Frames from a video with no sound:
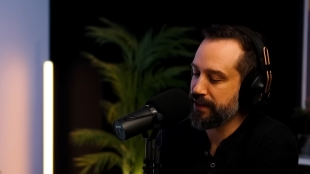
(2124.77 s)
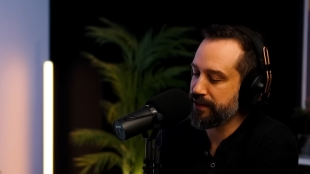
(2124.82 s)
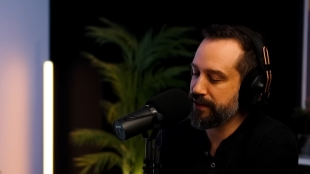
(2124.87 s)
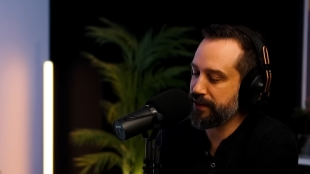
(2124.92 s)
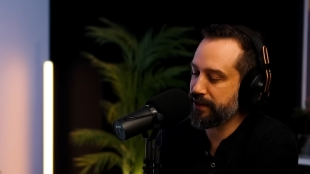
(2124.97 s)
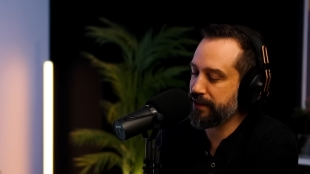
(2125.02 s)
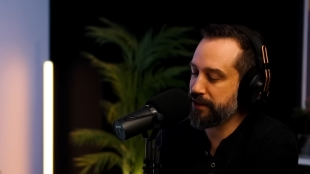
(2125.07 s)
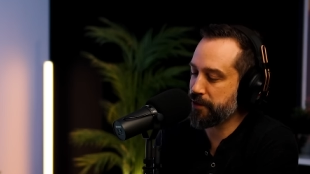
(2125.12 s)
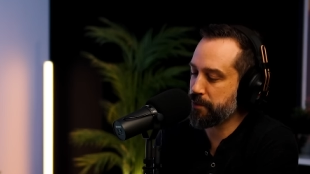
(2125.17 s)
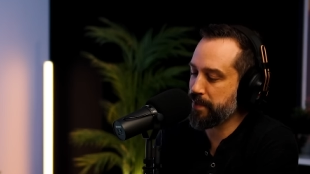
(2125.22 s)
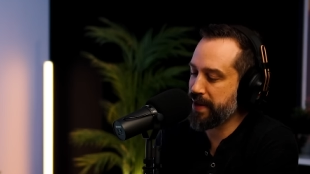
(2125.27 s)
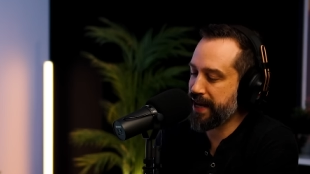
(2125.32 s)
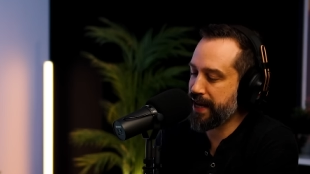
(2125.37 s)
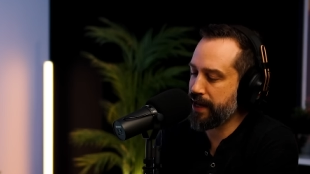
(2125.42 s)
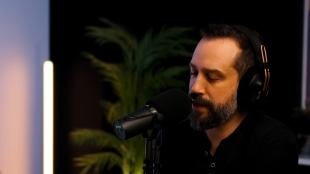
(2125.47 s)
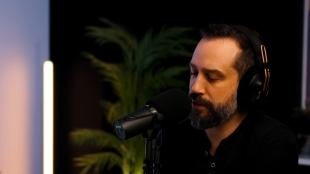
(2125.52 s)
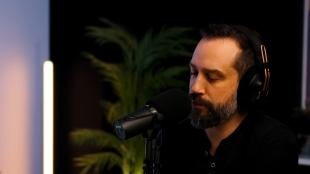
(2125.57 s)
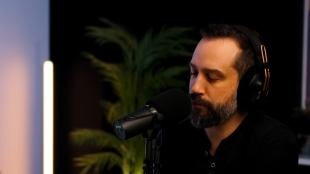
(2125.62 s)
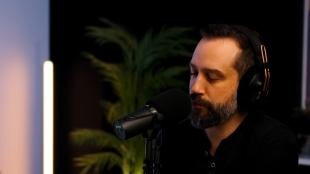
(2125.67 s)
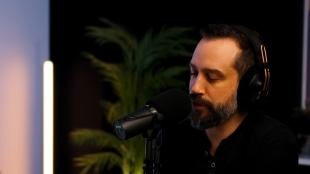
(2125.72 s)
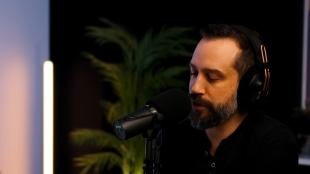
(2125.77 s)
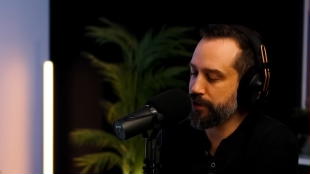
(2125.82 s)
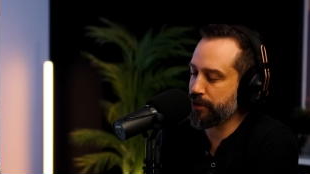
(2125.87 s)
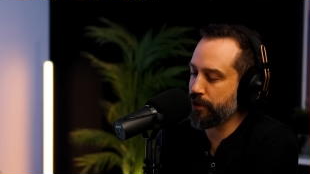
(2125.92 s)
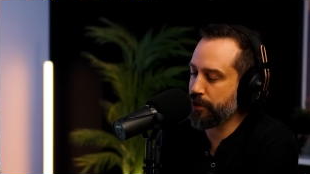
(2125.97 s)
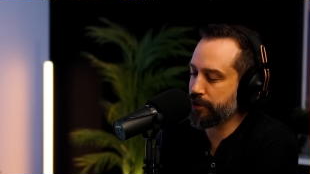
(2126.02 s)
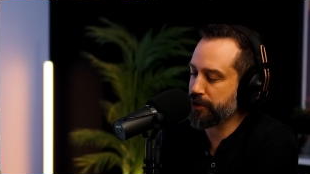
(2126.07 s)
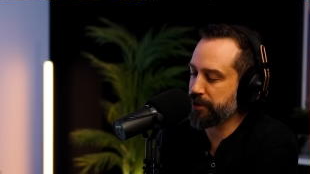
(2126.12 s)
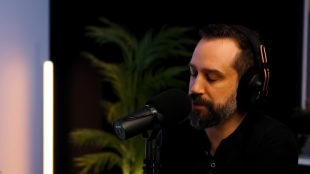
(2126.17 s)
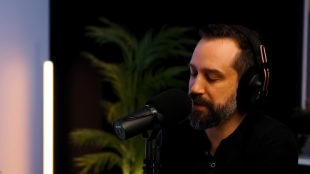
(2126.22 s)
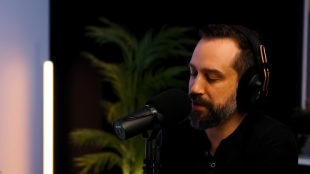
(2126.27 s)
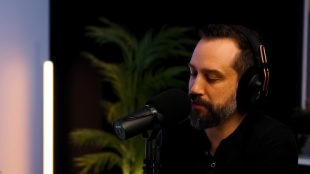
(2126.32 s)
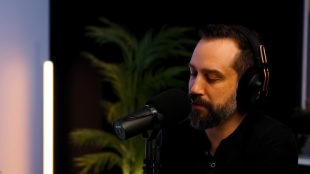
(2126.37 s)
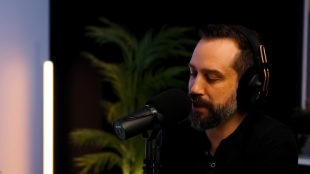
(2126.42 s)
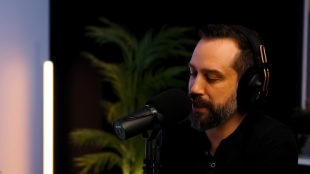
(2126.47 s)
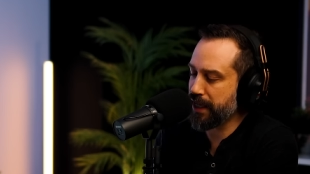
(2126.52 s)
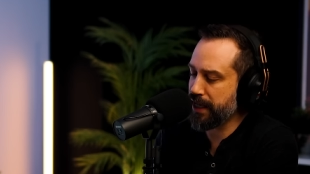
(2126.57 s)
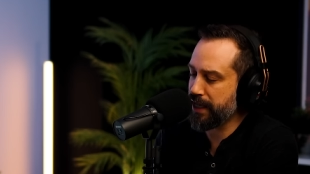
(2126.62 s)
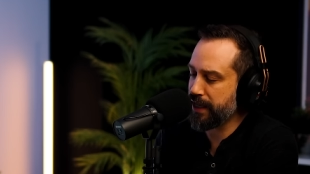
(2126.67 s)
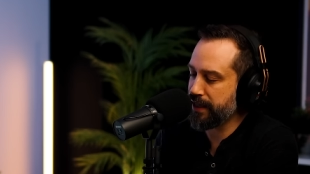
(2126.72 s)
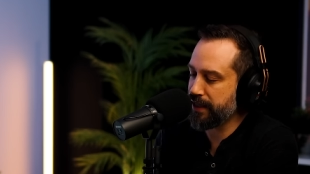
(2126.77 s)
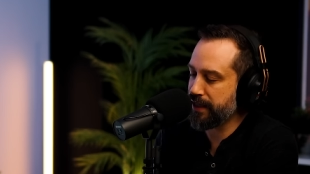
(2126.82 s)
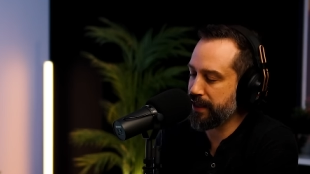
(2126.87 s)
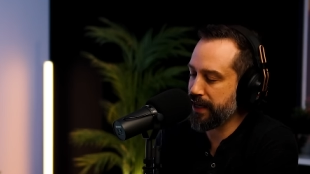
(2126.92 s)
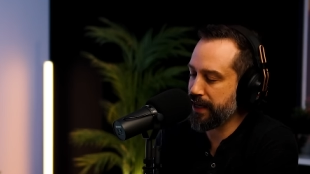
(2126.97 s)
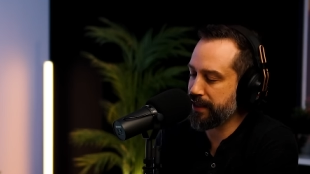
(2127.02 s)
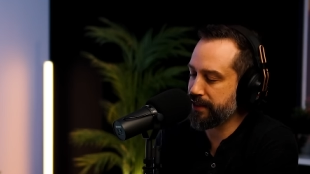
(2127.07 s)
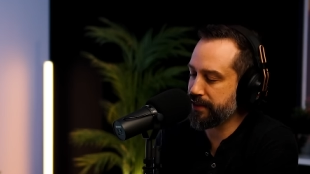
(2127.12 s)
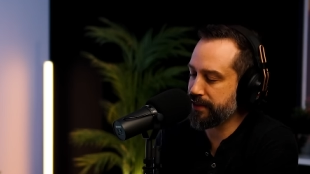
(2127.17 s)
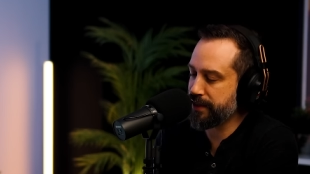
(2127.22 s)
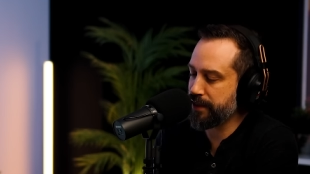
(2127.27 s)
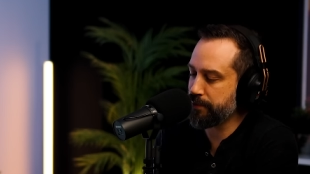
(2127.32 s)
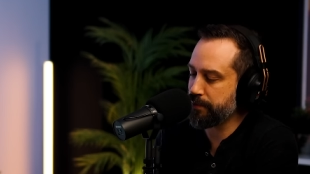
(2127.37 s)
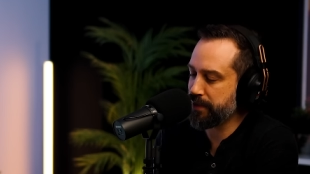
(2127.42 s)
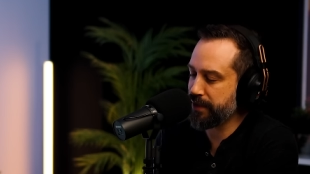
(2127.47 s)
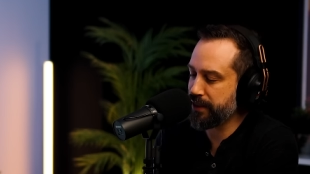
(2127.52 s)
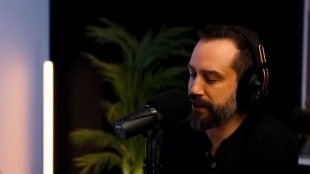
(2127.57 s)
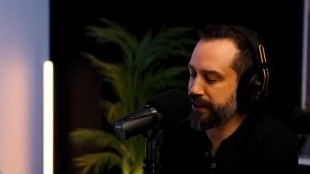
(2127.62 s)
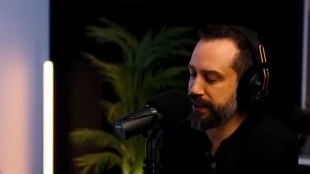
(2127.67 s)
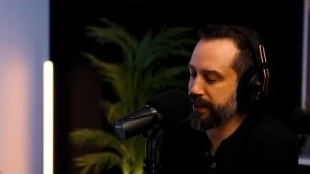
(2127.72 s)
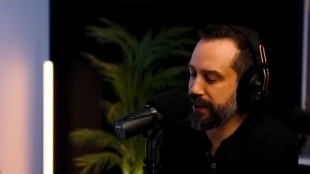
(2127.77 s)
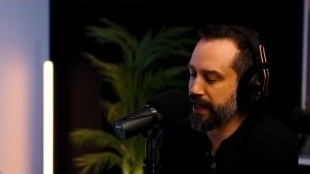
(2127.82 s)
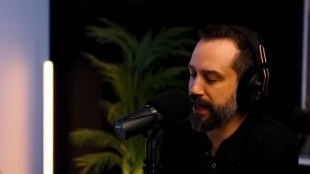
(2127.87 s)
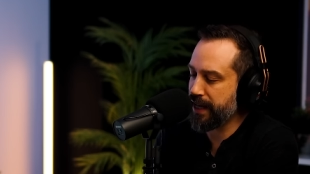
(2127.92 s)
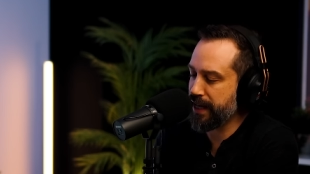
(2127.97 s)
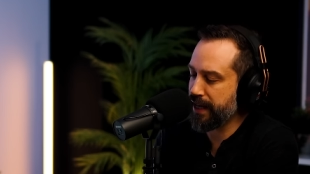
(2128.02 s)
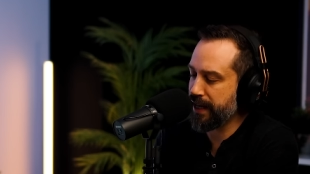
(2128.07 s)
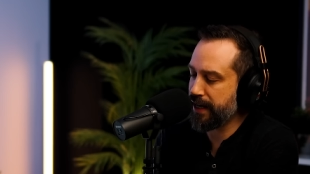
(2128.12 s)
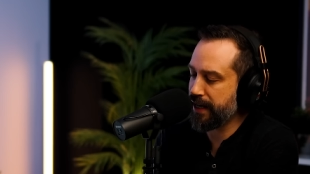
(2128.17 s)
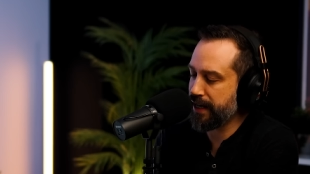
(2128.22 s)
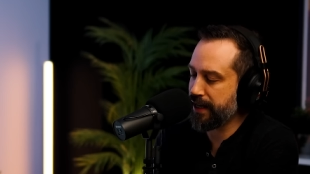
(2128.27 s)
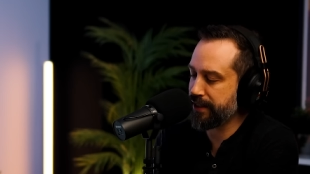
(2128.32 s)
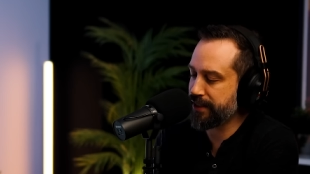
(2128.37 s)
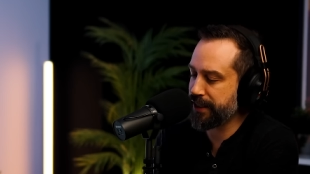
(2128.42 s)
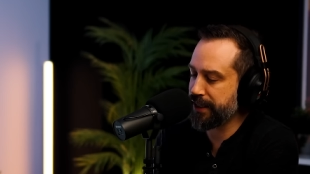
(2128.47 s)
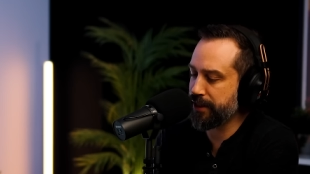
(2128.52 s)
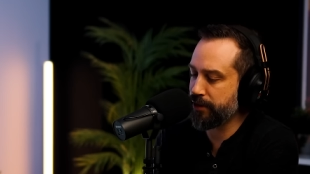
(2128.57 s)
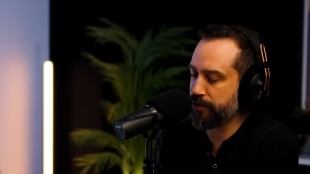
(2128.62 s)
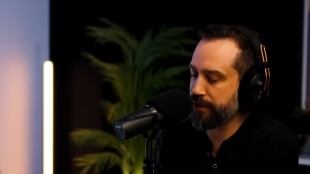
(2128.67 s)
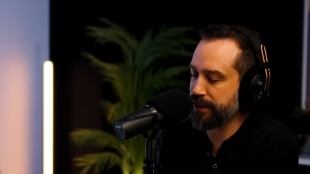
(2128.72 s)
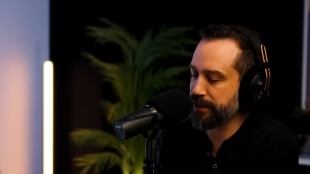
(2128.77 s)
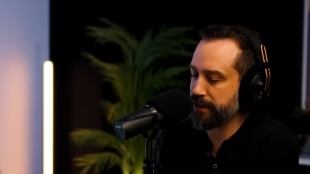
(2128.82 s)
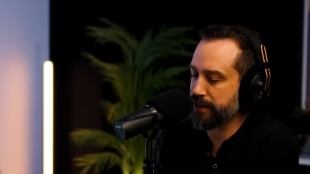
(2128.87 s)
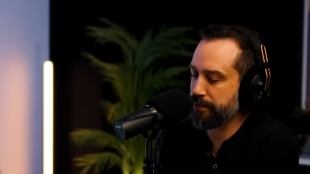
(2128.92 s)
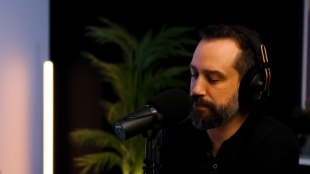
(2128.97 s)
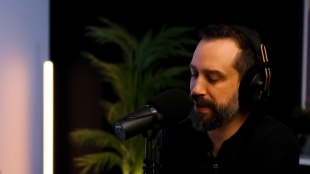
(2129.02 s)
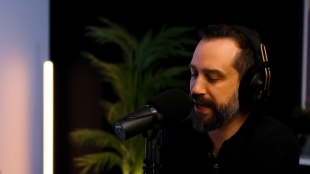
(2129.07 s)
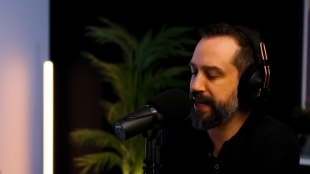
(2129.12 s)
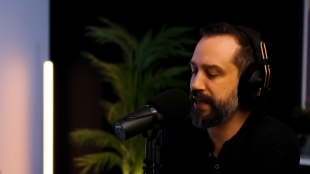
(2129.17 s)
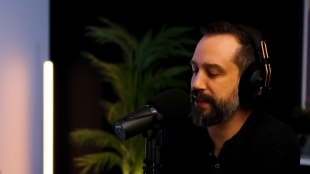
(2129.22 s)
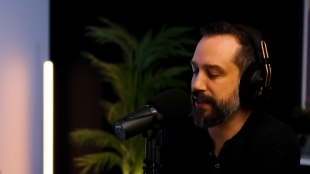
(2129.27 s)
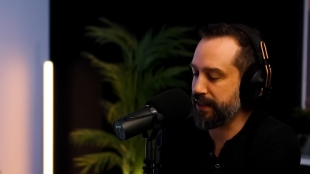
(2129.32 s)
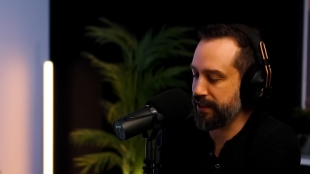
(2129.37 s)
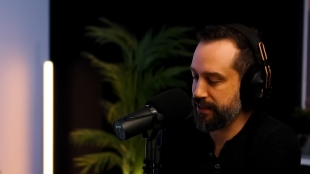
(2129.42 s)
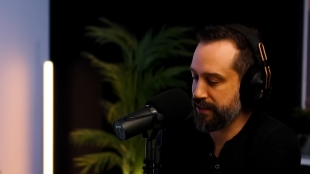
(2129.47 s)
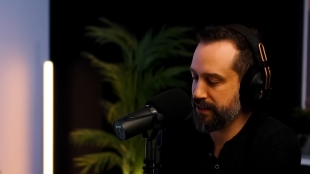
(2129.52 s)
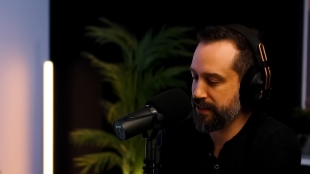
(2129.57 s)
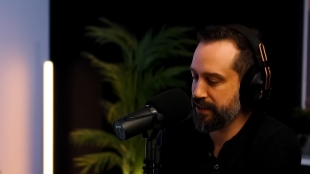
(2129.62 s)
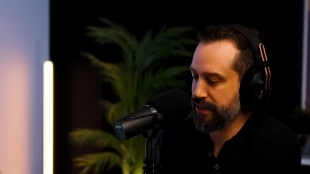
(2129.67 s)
that this man was not to be regarded as simply an itinerant peddler.